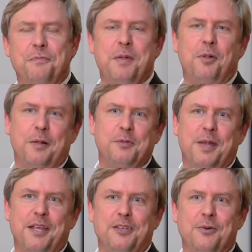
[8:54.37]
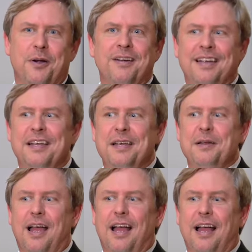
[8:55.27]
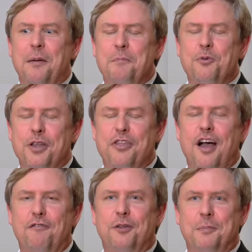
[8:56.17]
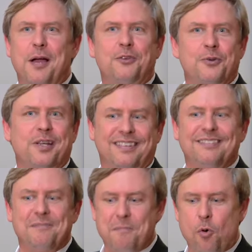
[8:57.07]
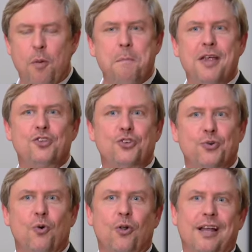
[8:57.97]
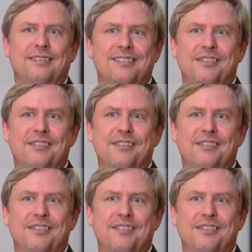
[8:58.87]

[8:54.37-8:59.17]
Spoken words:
of the people I'm speaking to are pretty thoughtful about doing more measured rollouts